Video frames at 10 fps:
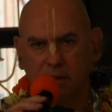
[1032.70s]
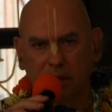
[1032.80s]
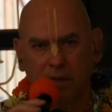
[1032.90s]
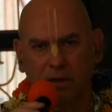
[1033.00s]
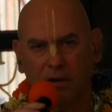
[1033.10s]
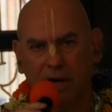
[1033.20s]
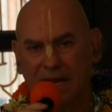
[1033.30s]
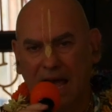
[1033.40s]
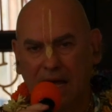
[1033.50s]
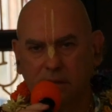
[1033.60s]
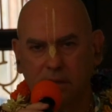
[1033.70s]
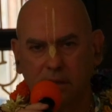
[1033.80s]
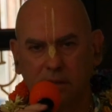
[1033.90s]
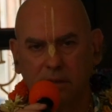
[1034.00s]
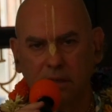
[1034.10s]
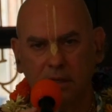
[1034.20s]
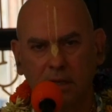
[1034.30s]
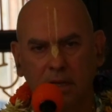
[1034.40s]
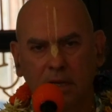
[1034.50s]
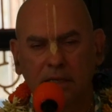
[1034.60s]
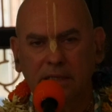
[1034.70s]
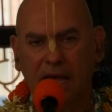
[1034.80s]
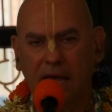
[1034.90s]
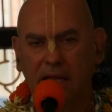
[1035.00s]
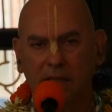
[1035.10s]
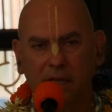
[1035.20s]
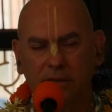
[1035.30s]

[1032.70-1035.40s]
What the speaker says: enacted, then